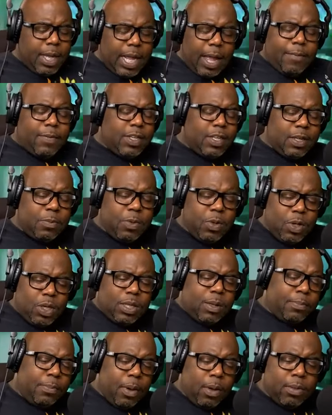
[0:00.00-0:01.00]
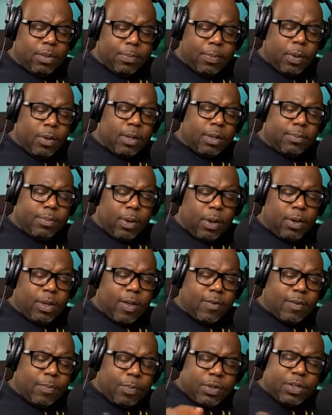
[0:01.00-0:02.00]
Obviously, when you get the, ball, the bowling ball, you
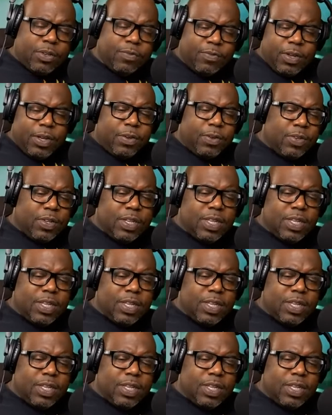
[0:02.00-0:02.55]
have to put your fingers